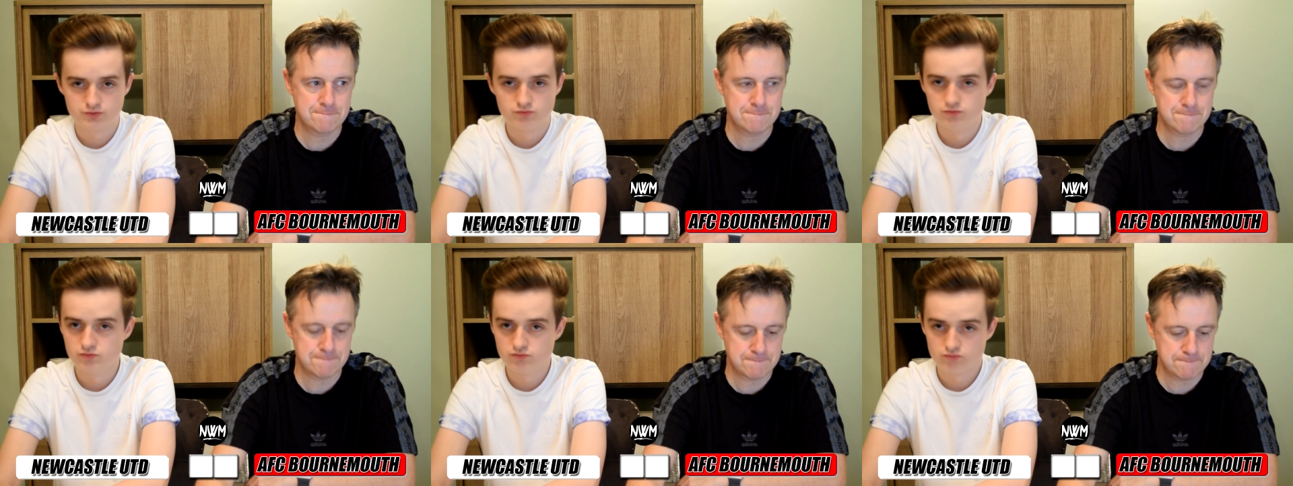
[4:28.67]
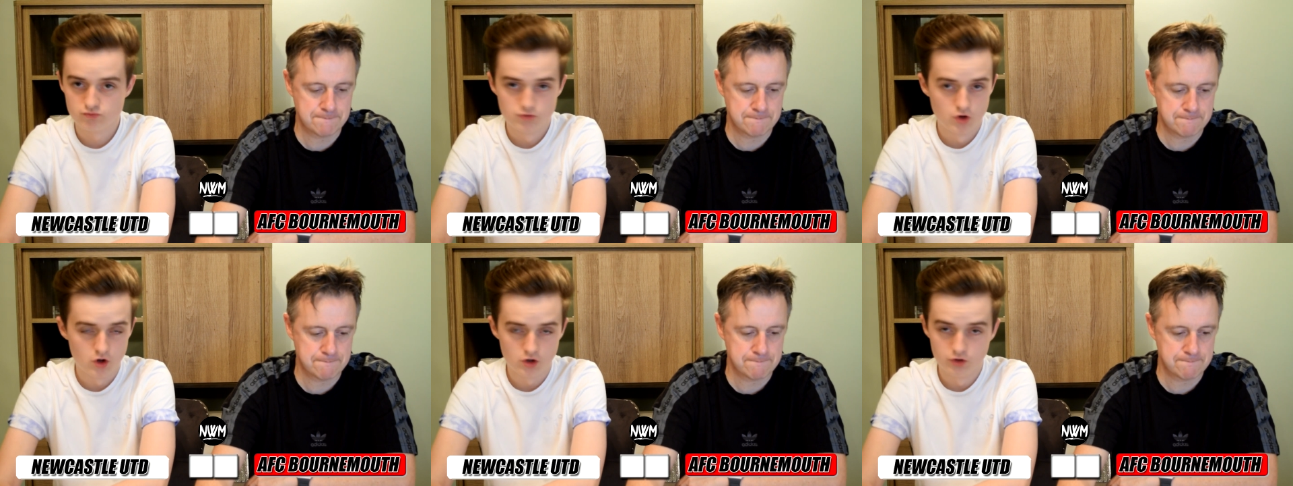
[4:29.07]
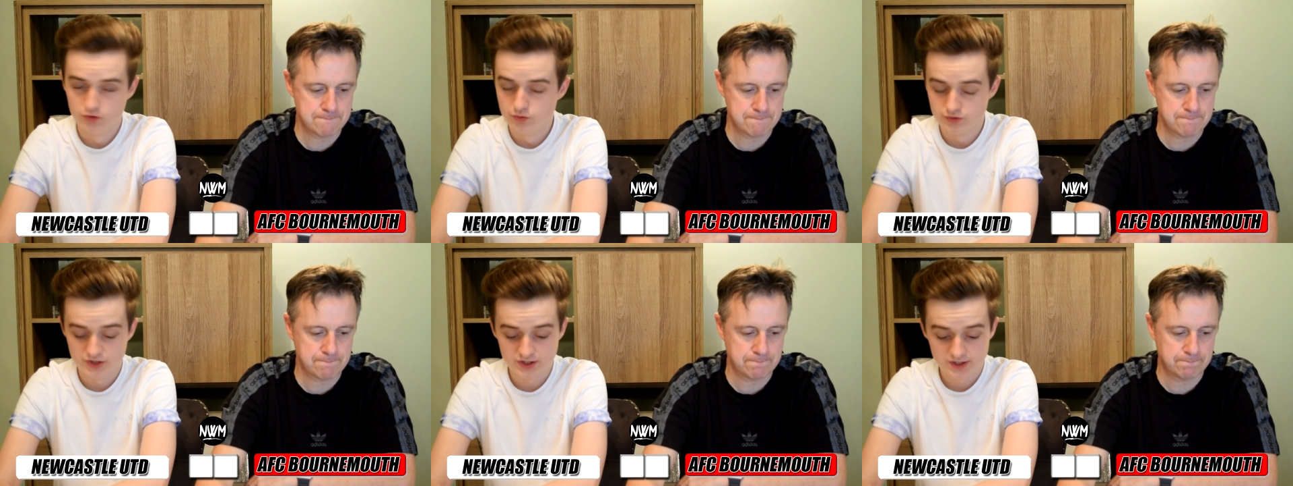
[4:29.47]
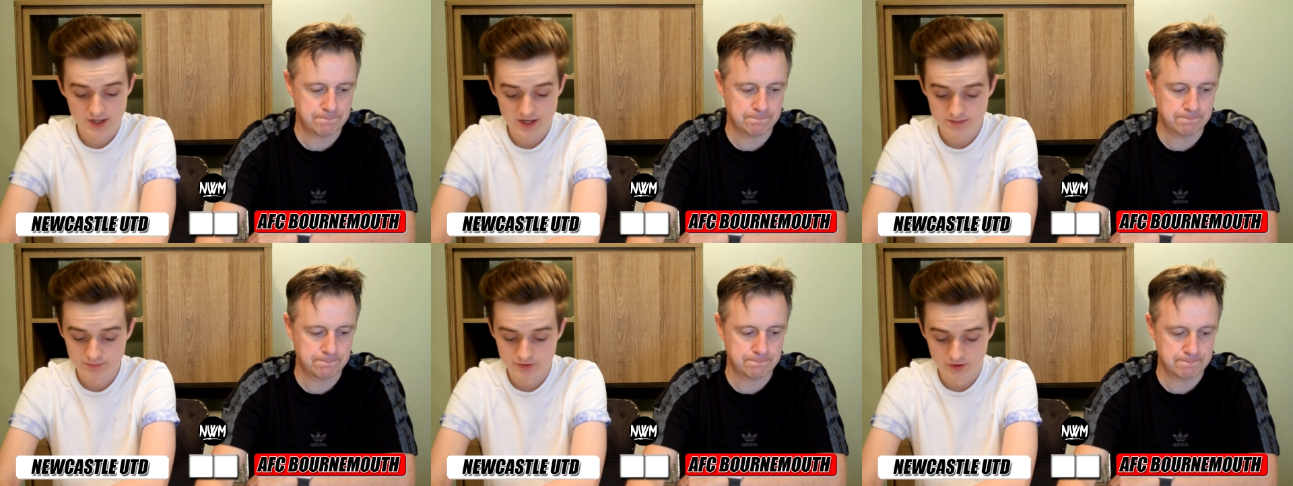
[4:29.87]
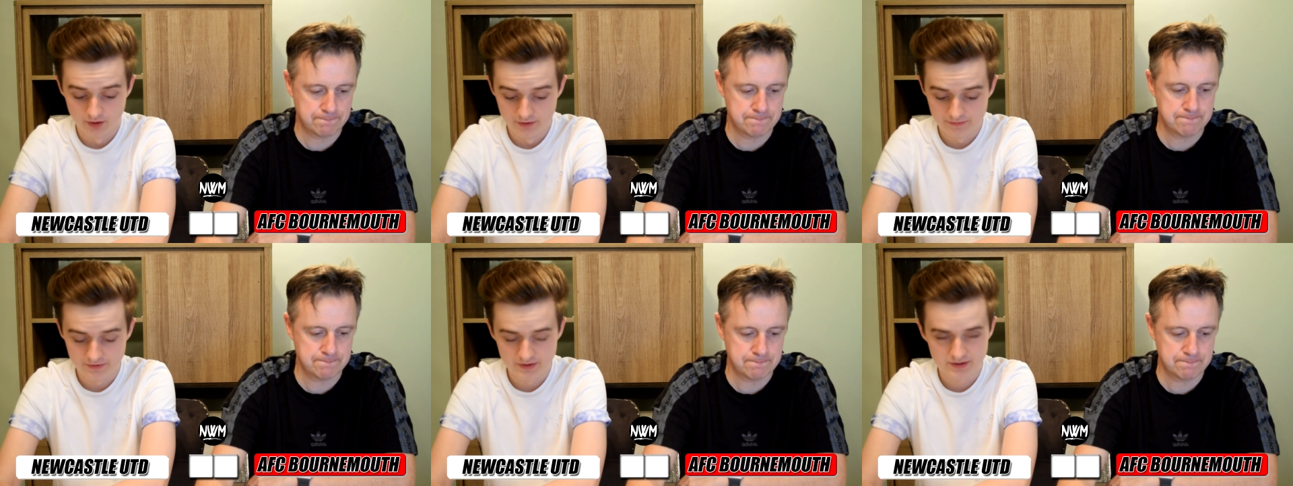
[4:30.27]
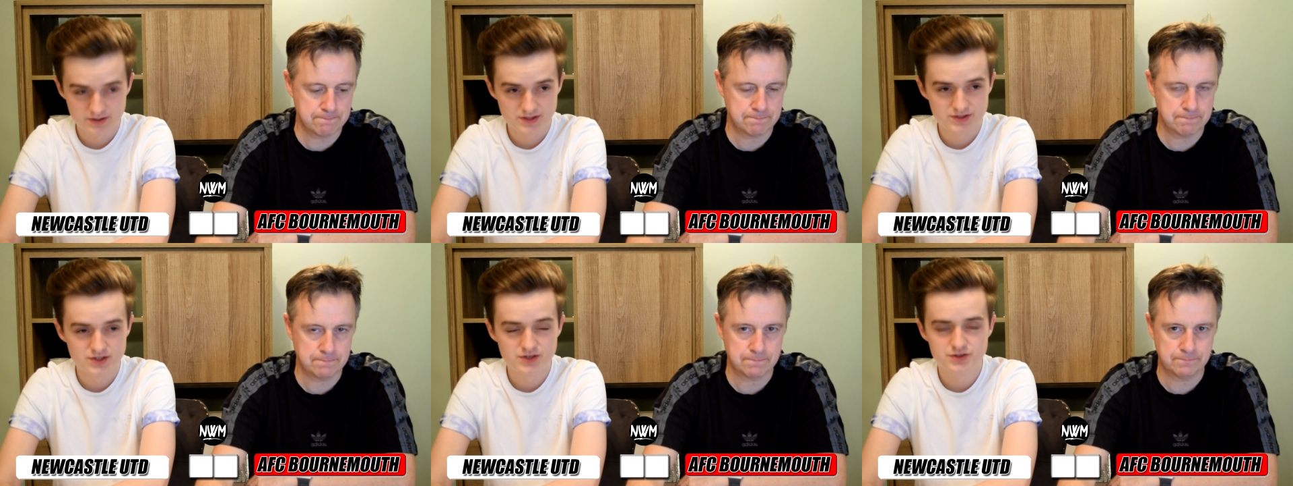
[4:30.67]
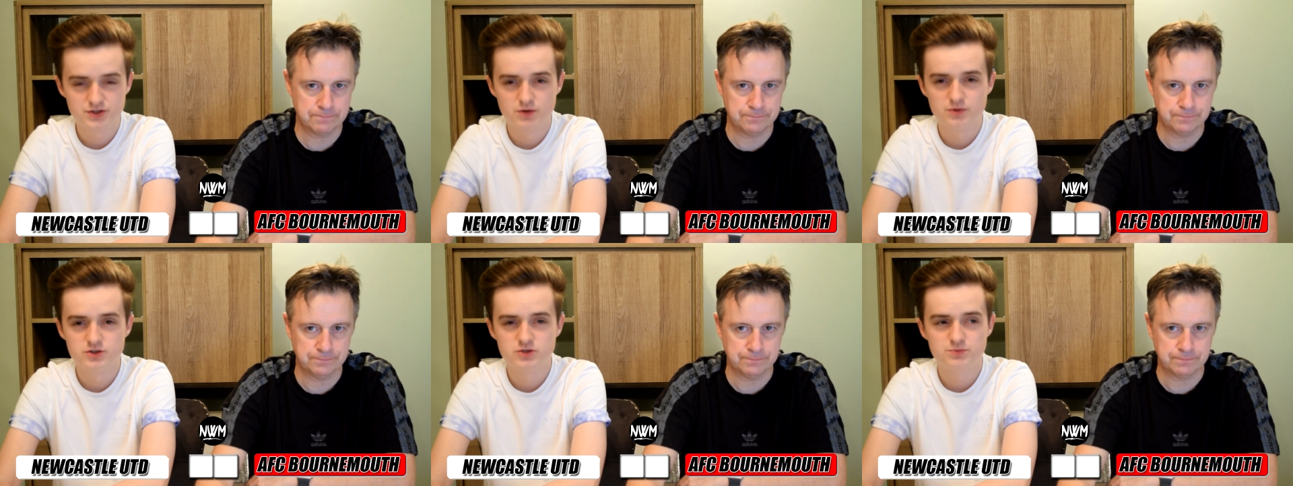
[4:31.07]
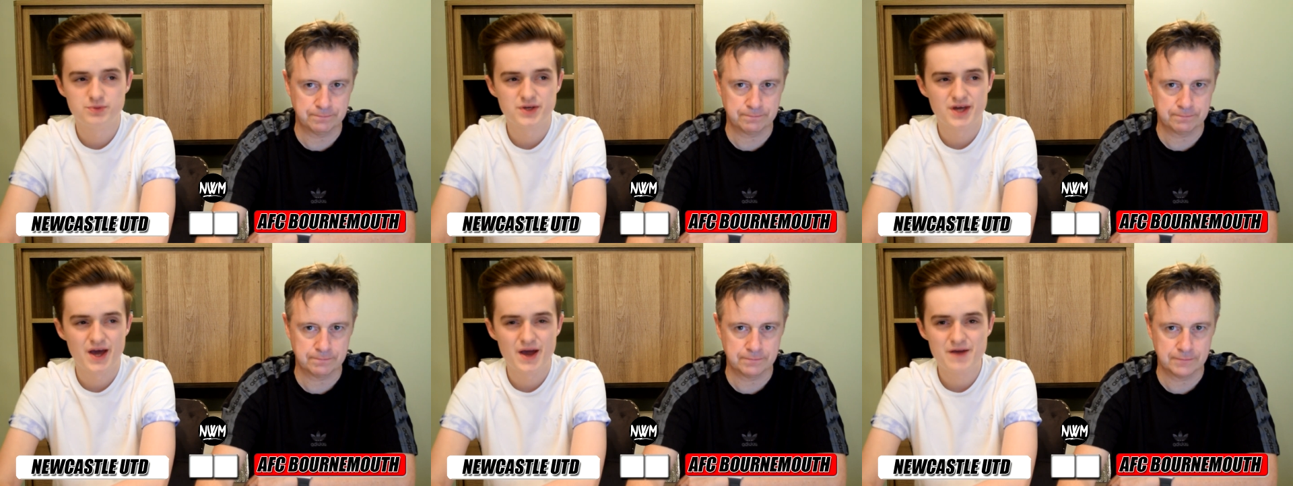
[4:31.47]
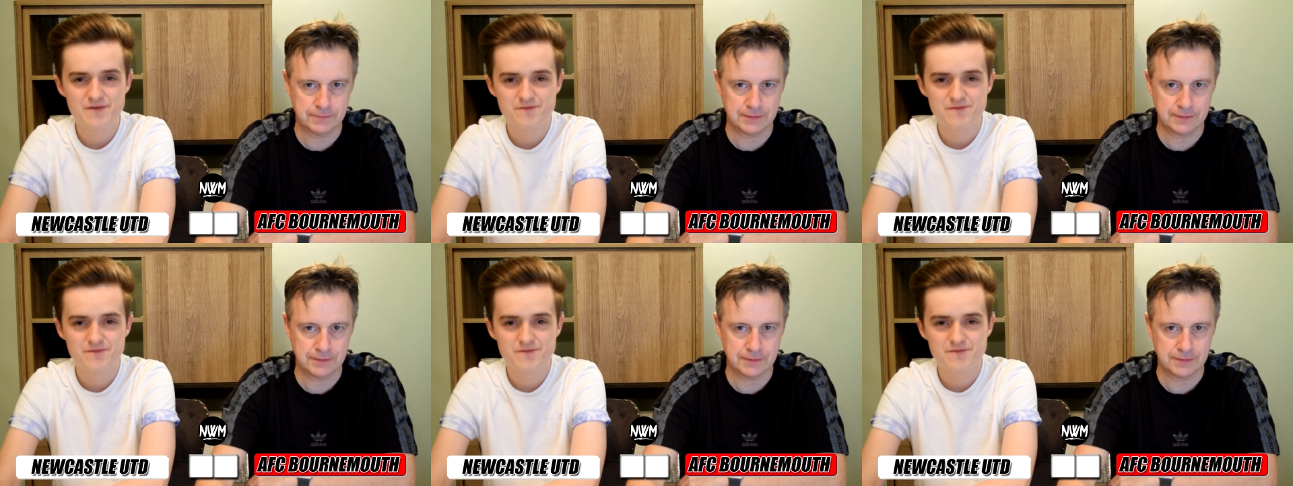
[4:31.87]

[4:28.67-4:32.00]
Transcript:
Speaker 1: not losing games, and I mm. think this is going to be a